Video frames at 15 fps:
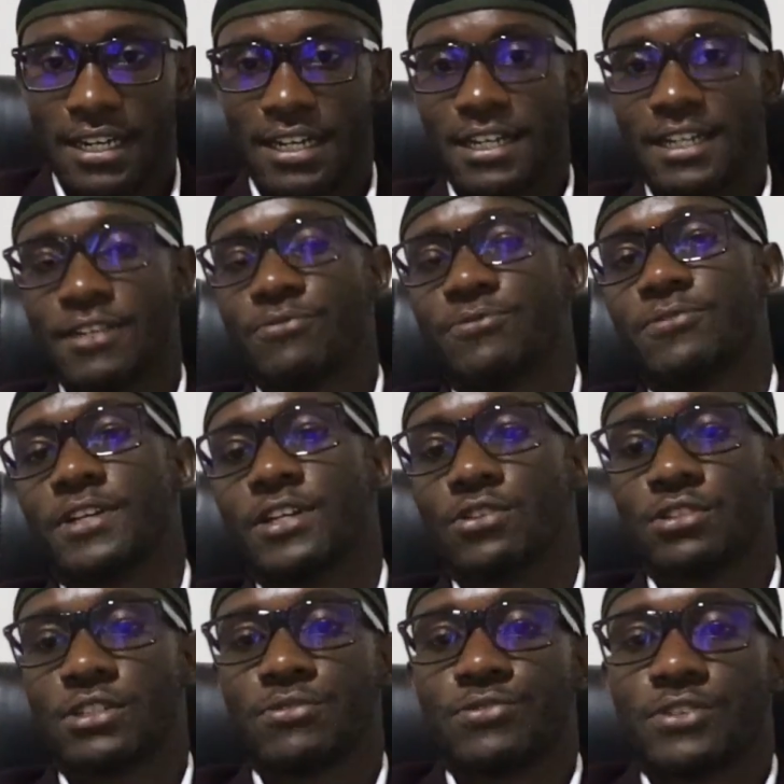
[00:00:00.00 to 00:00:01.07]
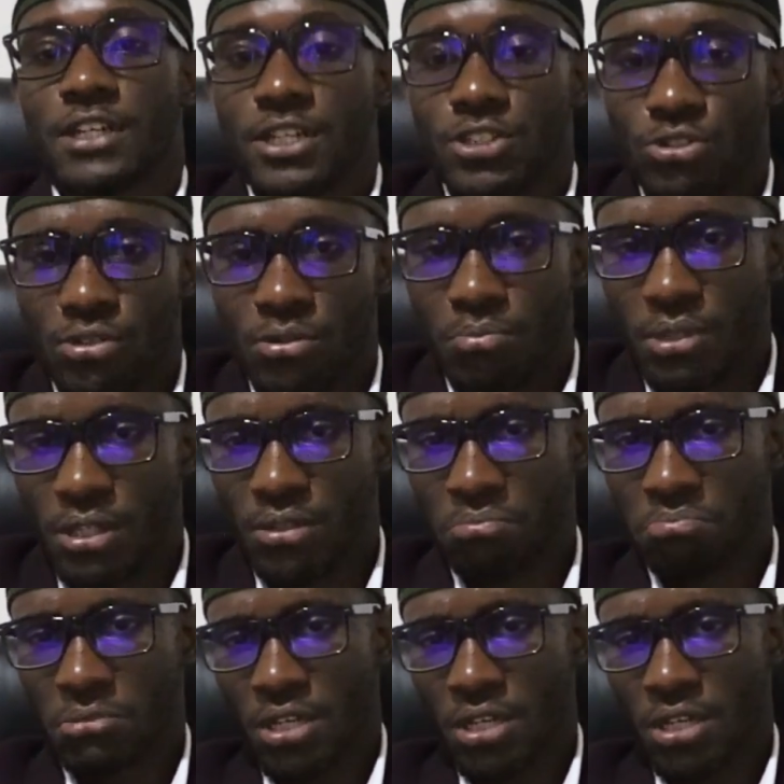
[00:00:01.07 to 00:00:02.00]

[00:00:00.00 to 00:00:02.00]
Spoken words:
leave a notification bell